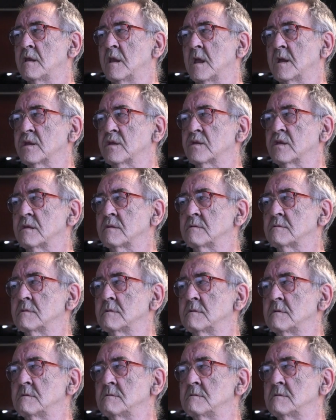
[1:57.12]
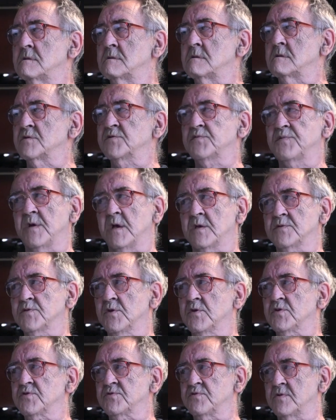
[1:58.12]
that as far
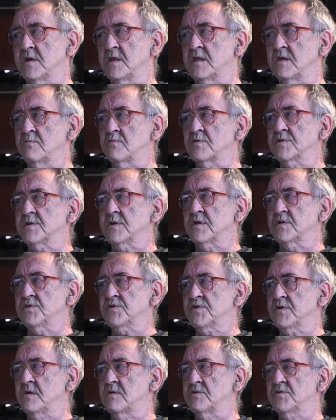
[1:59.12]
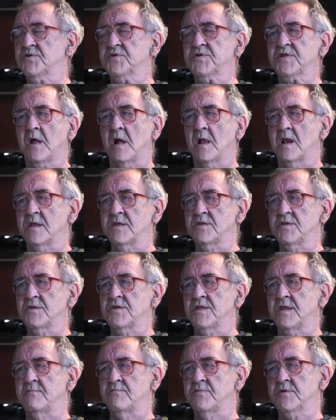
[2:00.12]
as Australia was concerned, Stalin
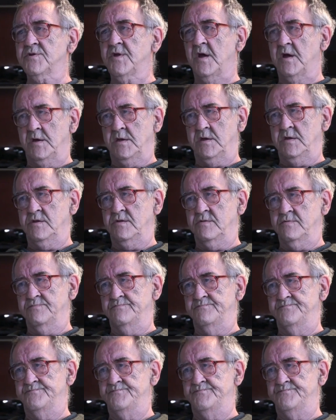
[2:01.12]
had never died.